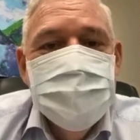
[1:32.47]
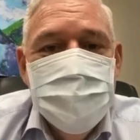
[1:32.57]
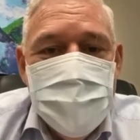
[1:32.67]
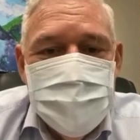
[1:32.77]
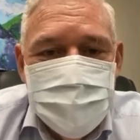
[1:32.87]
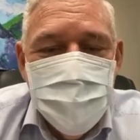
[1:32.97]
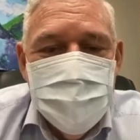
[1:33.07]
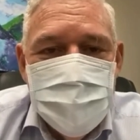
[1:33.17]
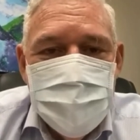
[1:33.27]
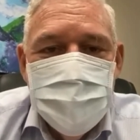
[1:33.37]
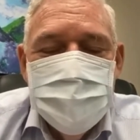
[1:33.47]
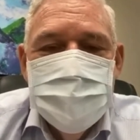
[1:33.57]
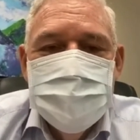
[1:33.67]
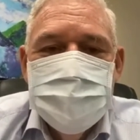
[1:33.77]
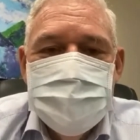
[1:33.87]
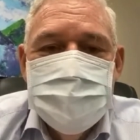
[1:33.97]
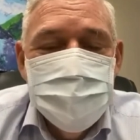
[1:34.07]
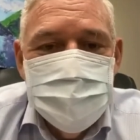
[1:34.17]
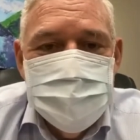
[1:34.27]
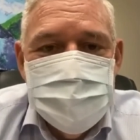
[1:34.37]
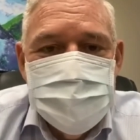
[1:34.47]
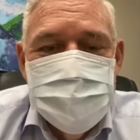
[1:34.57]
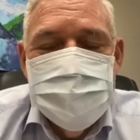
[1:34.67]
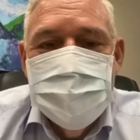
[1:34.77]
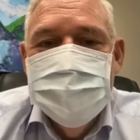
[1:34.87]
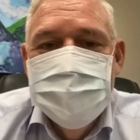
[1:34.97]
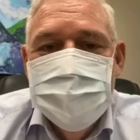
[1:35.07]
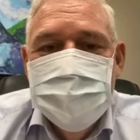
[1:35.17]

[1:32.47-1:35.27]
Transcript: Make sure that you're social distancing